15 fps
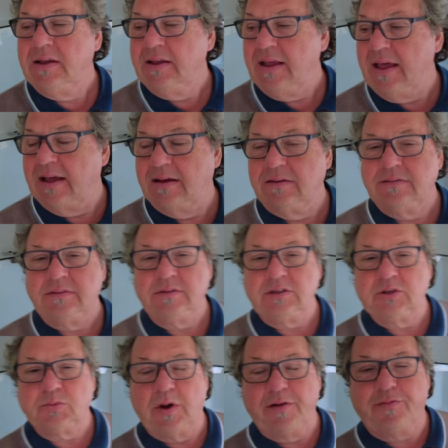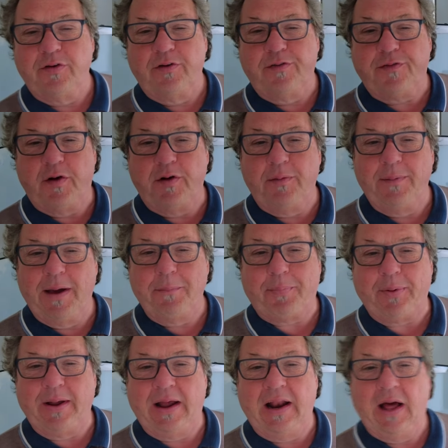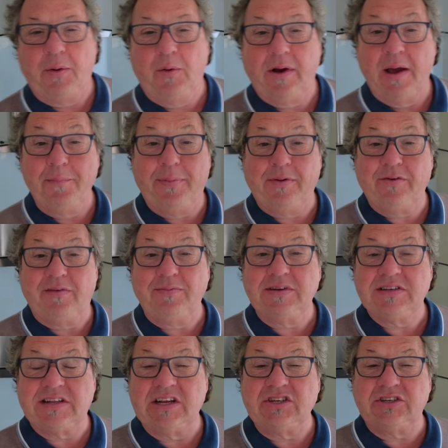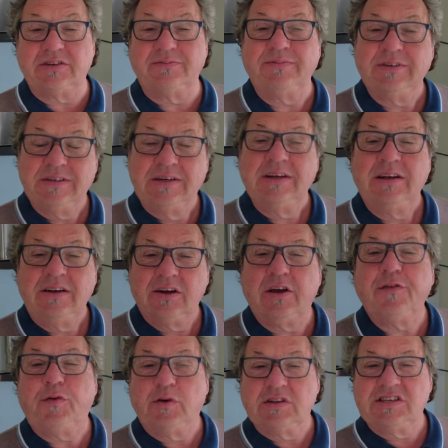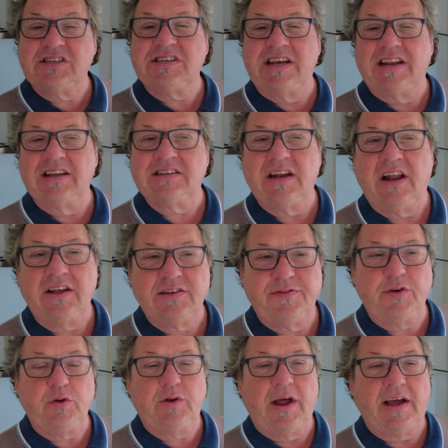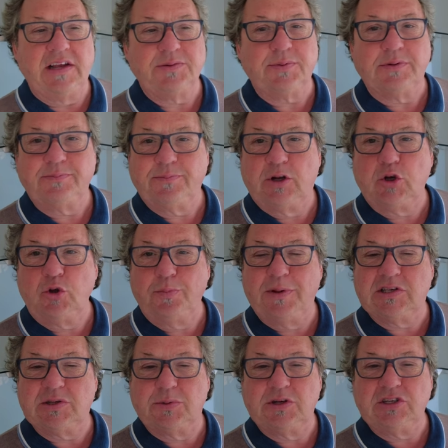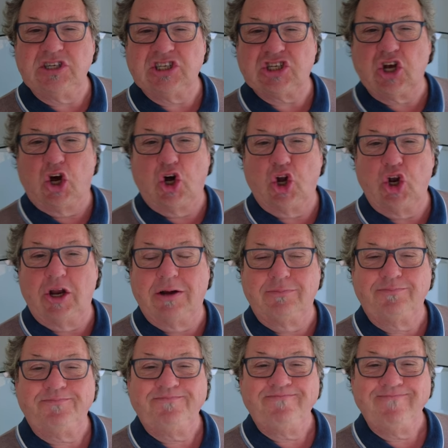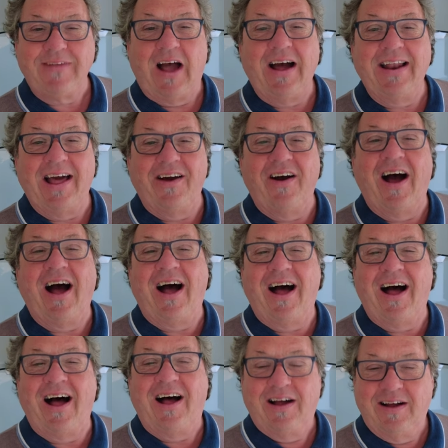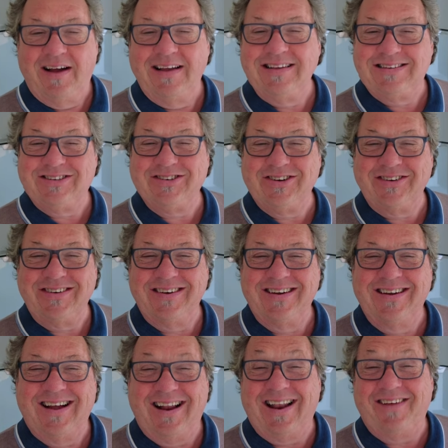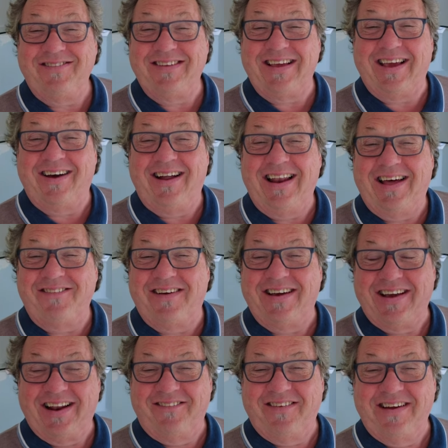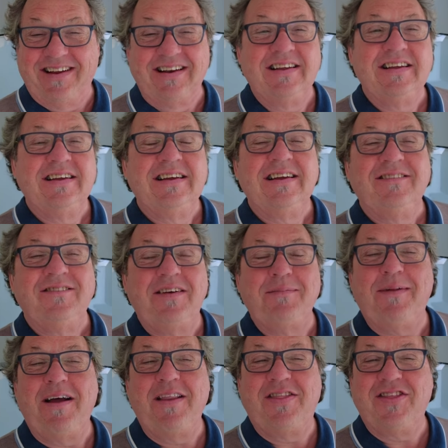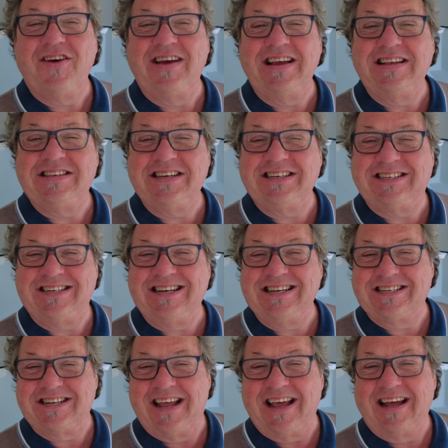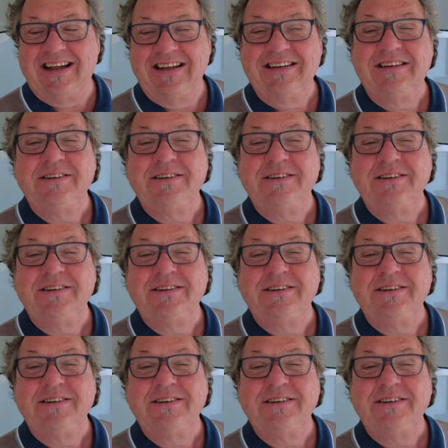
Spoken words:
Yeah, just wait for her phone and up, and I will go pick her up from the station. Looking forward to seeing this. I know it's a few days, but I do miss her when she's gone. I know. Oh, it's true. I love the girl. I love her. You know what I mean? Been married 36 years now.